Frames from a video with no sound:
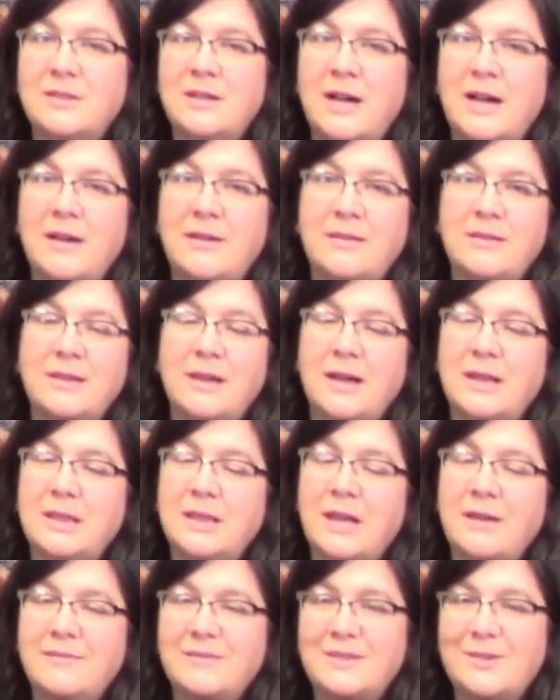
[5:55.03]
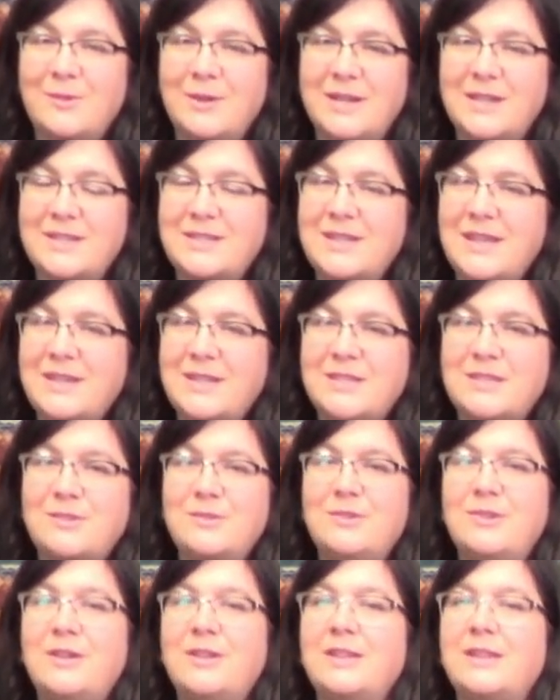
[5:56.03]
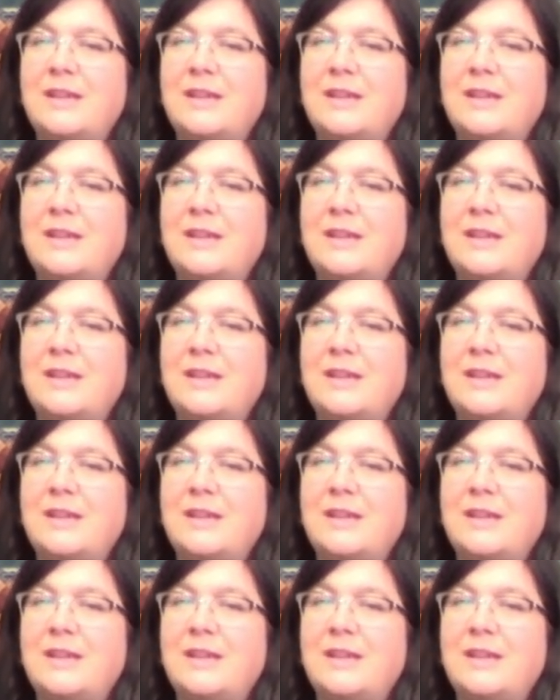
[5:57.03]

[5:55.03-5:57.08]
I loved going to Sunday school,